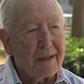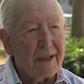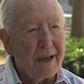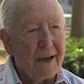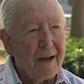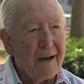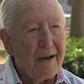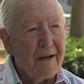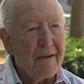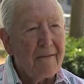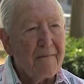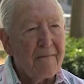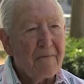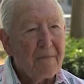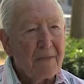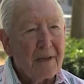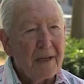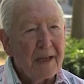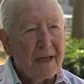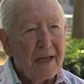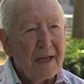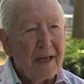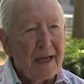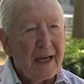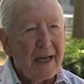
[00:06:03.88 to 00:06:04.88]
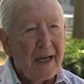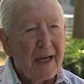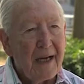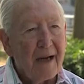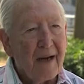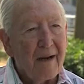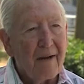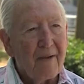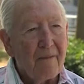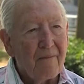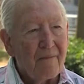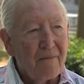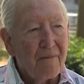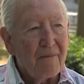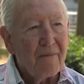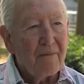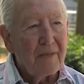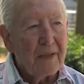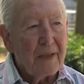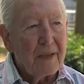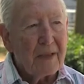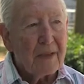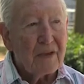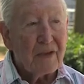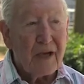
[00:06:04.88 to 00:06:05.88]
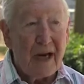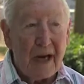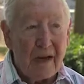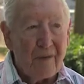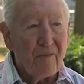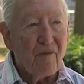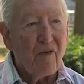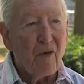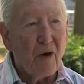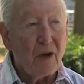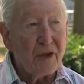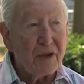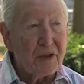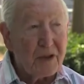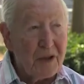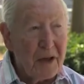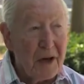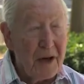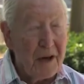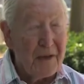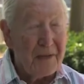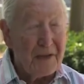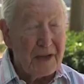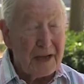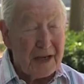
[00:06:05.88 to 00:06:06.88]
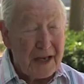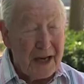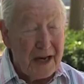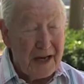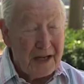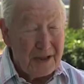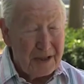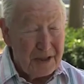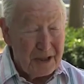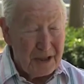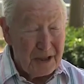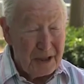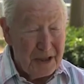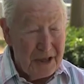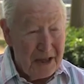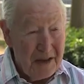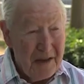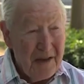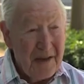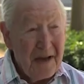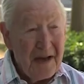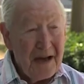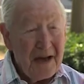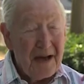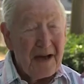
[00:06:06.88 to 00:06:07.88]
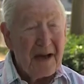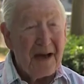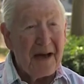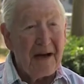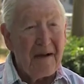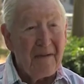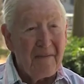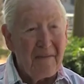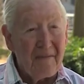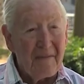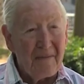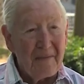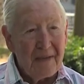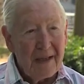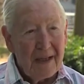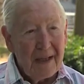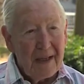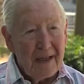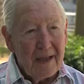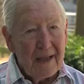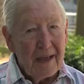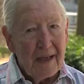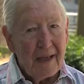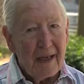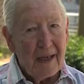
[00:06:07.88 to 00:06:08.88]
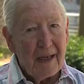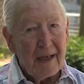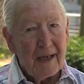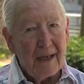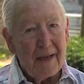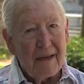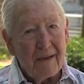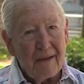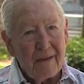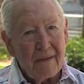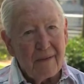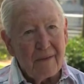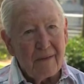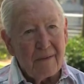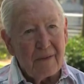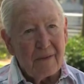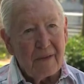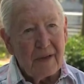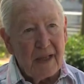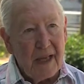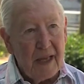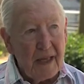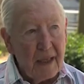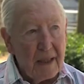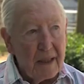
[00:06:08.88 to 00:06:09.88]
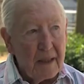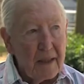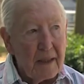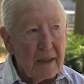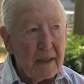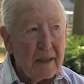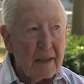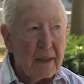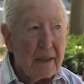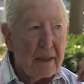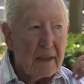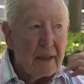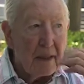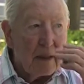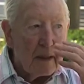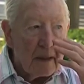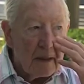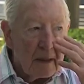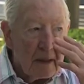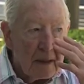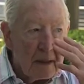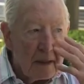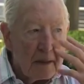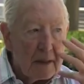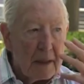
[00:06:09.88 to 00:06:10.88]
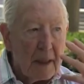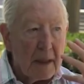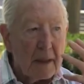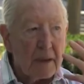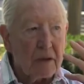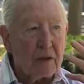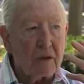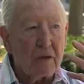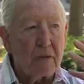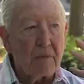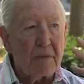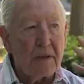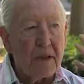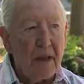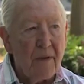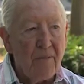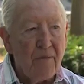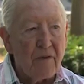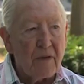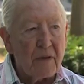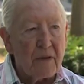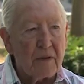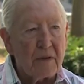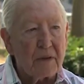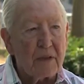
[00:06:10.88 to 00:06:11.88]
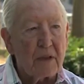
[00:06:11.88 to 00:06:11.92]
uh, um, try and foist on the country, um, uh, then things could be different.